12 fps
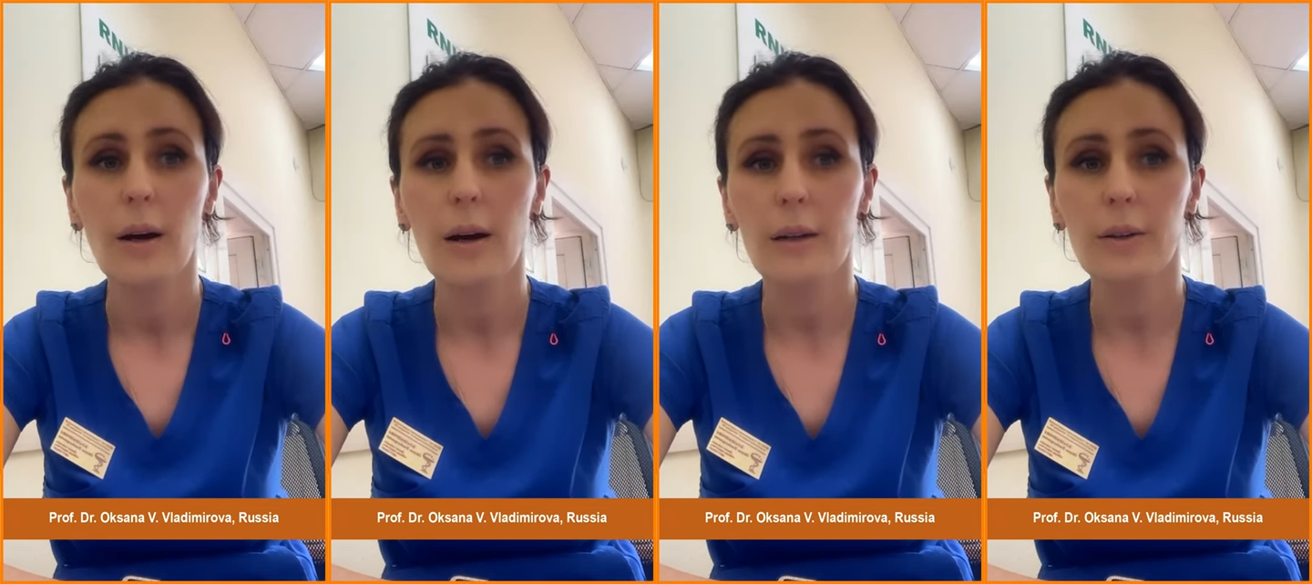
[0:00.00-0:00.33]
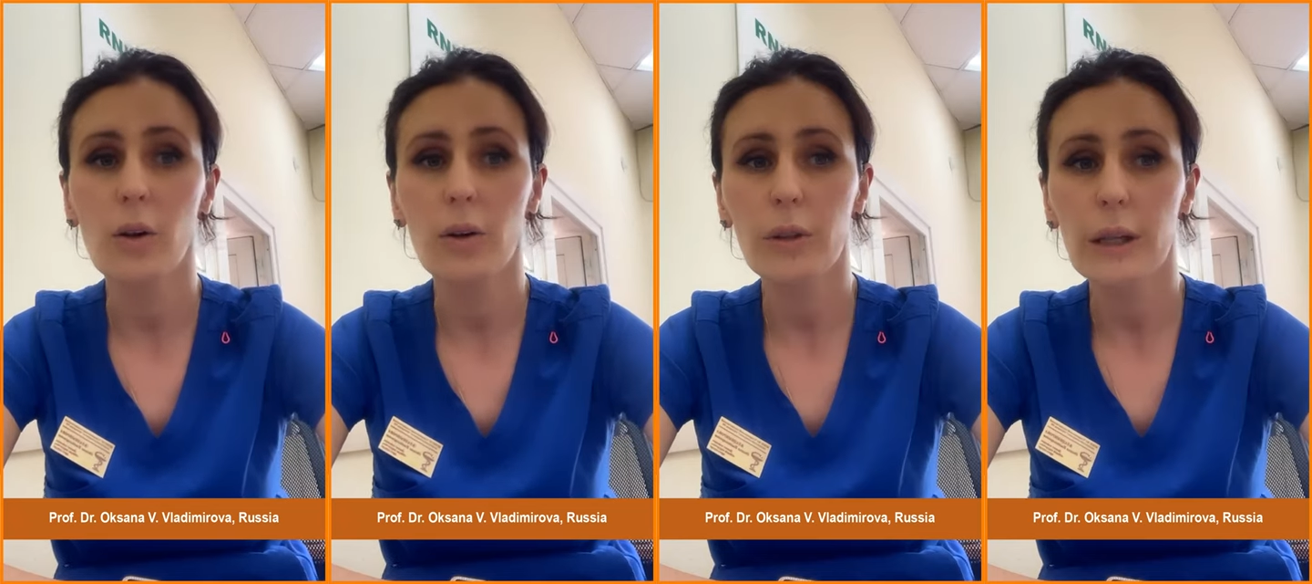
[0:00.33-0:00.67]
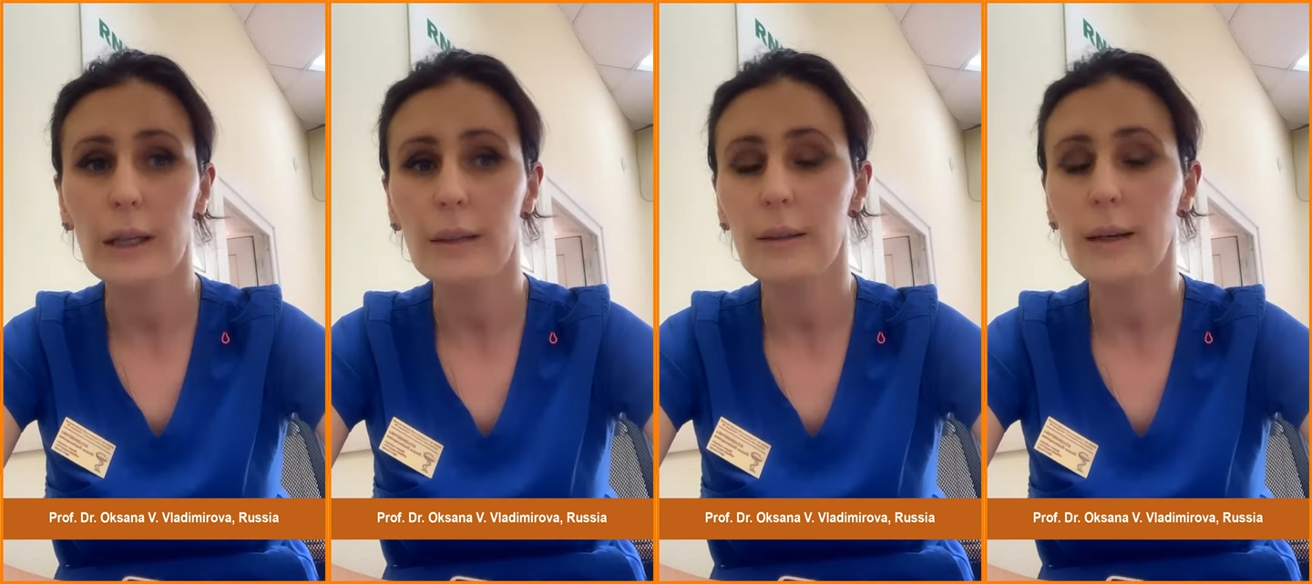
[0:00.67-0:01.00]
CanCon
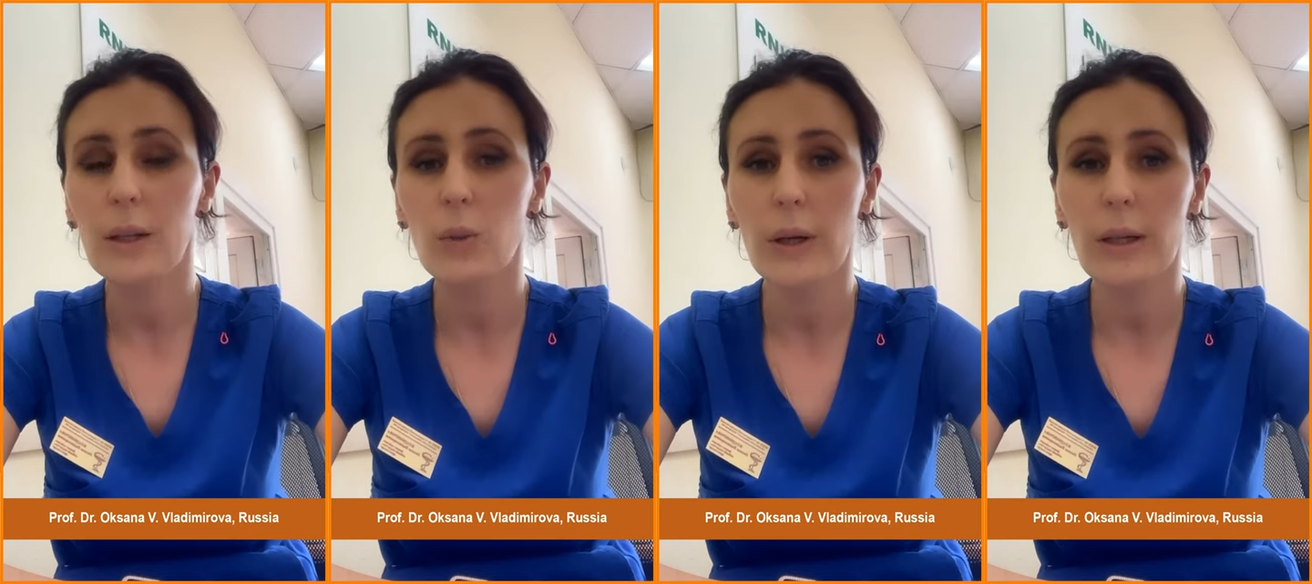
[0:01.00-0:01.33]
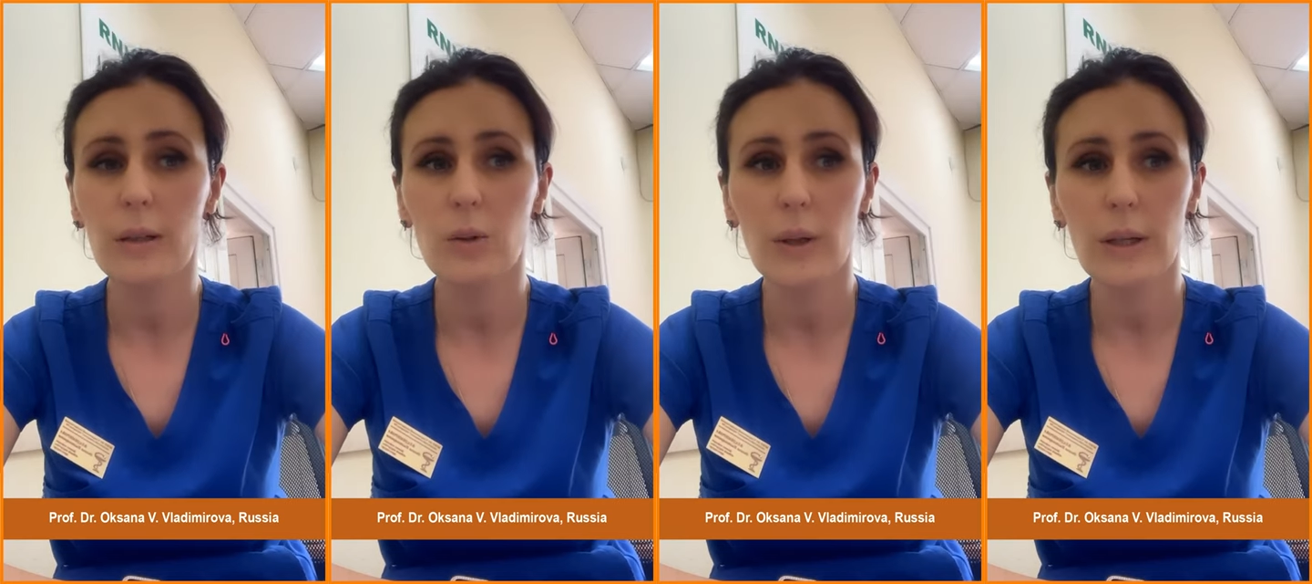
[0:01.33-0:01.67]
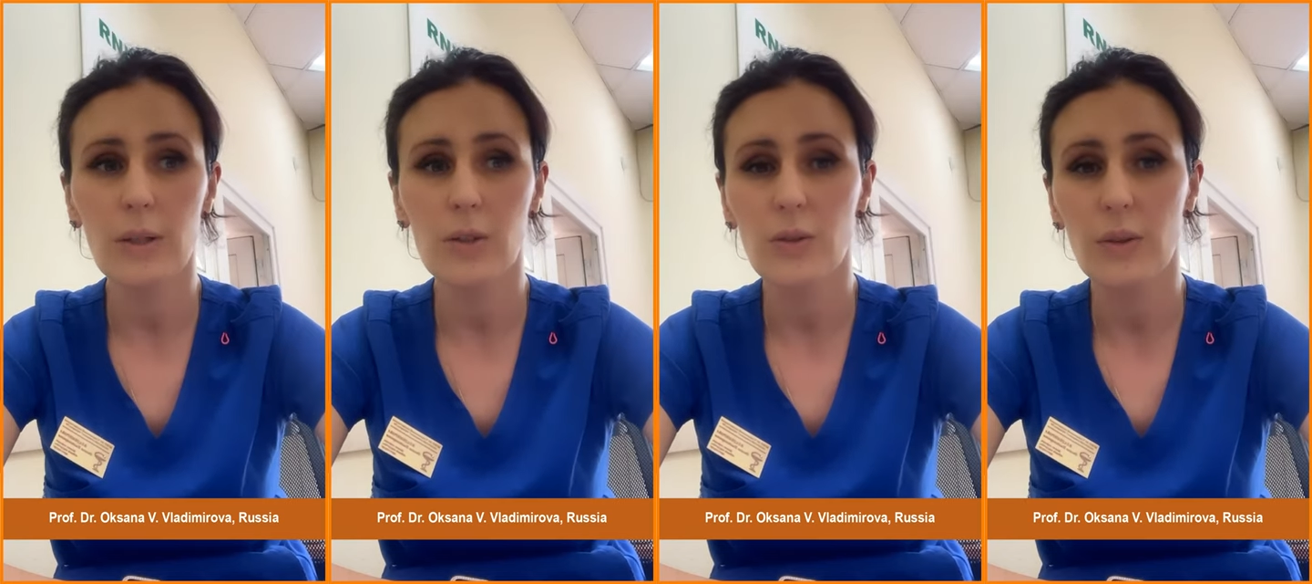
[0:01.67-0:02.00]
India
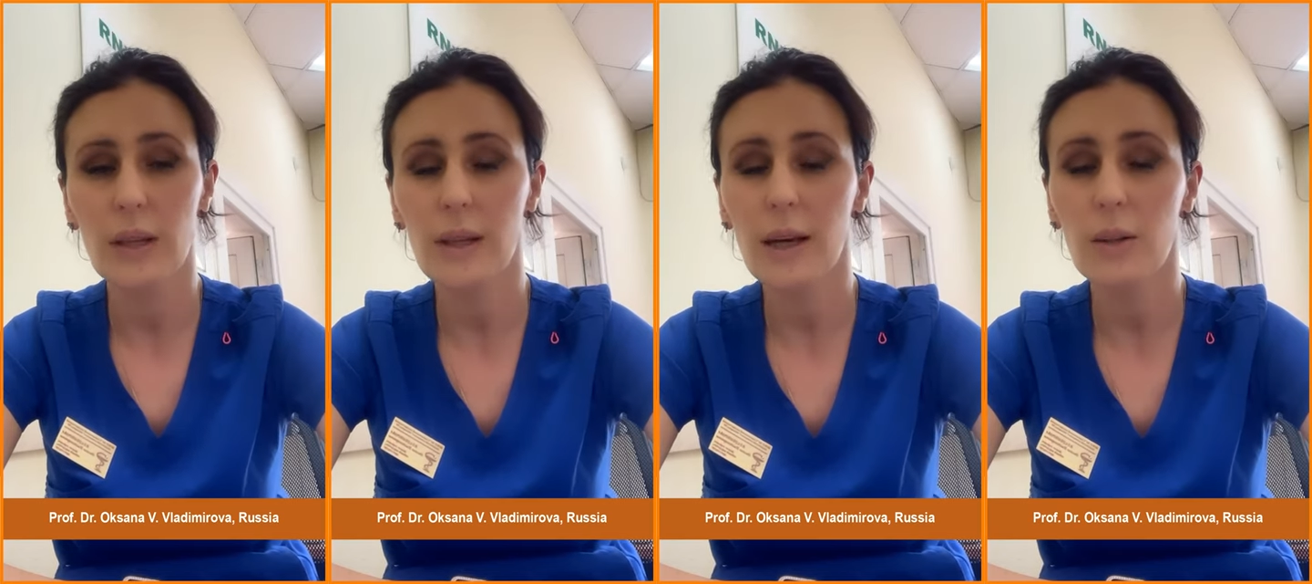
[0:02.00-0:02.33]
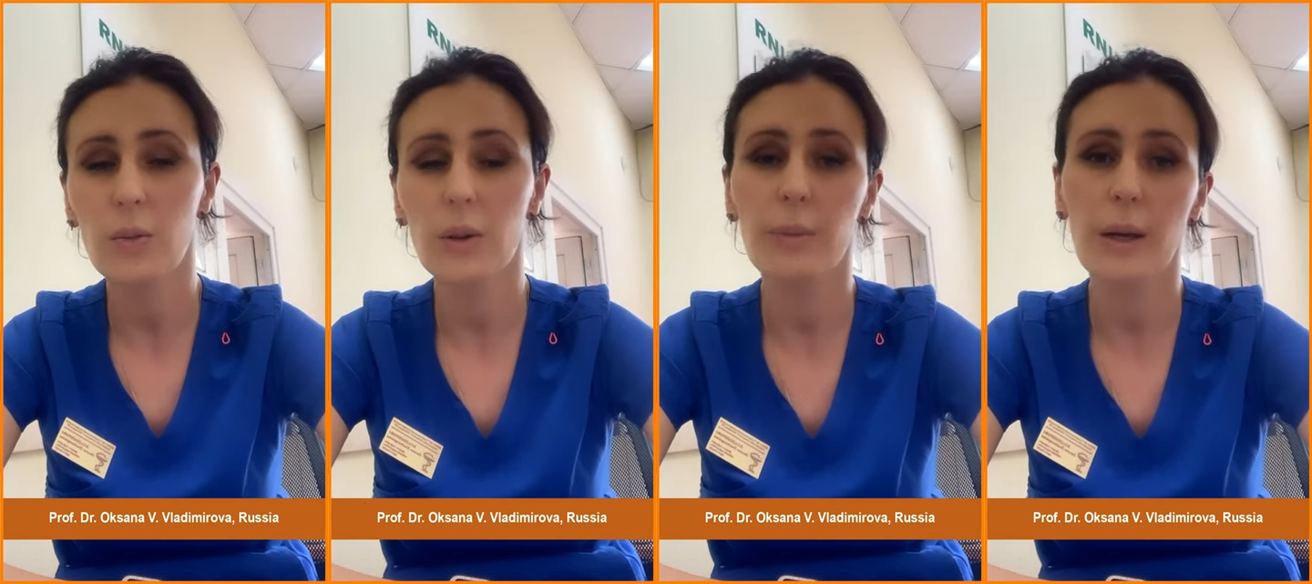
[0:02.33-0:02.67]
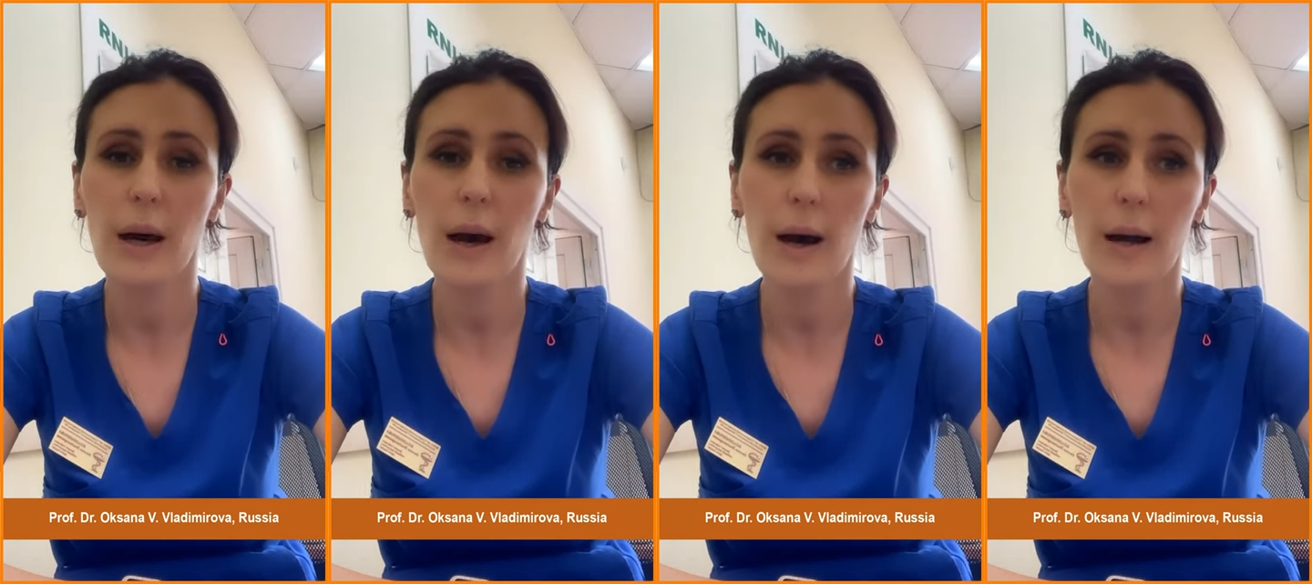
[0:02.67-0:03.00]
2023 that will be
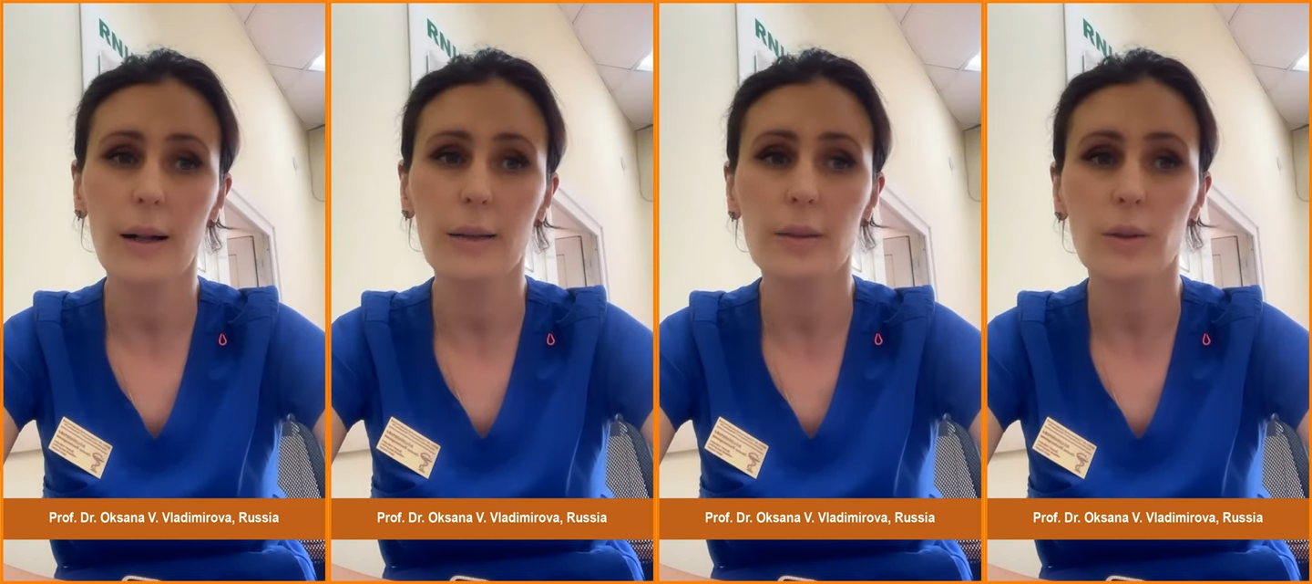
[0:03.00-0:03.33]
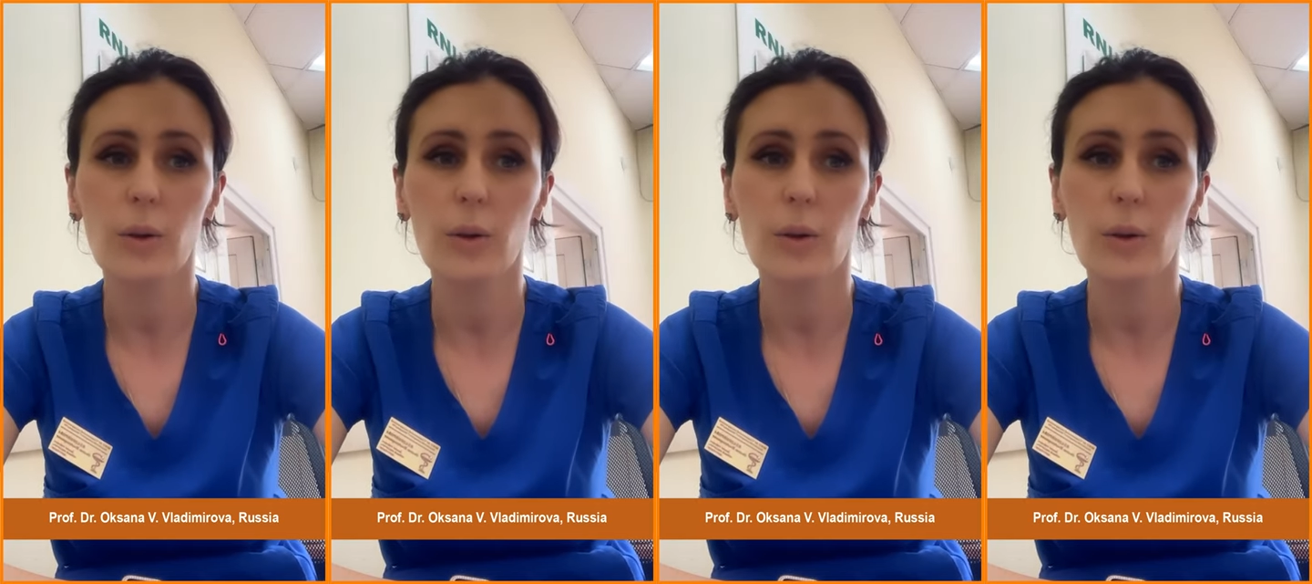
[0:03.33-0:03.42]
held